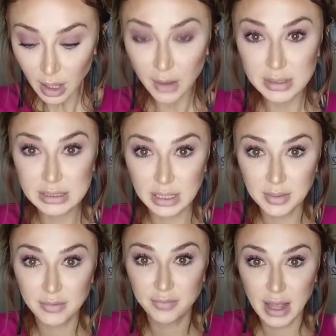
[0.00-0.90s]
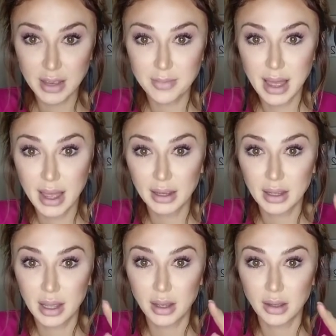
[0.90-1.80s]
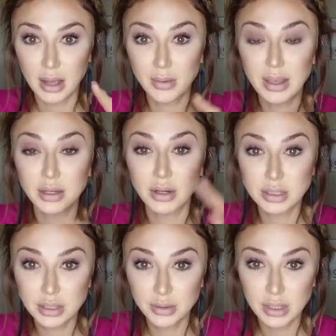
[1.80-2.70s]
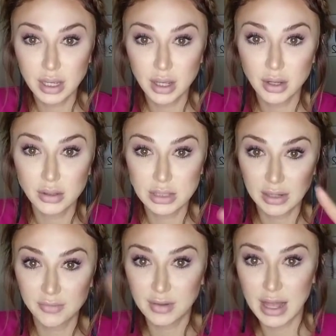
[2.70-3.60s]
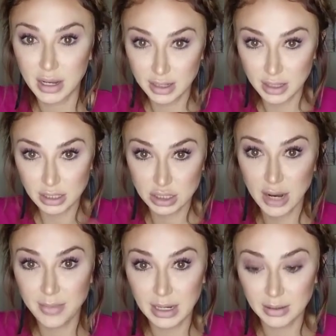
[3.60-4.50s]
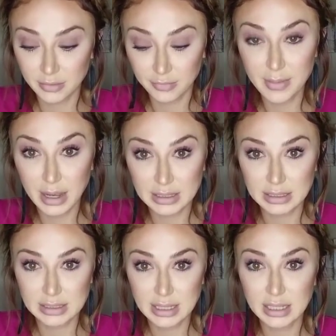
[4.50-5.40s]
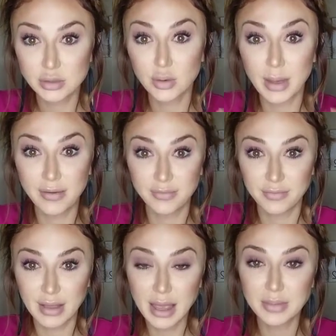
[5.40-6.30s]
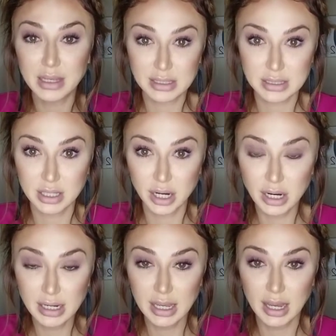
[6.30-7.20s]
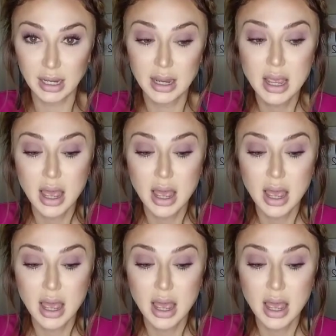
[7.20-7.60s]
I was going to be flying back. We had to go to Tokyo so I could fly out of there to fly back to the States. Well, my flight, because of the hurricane,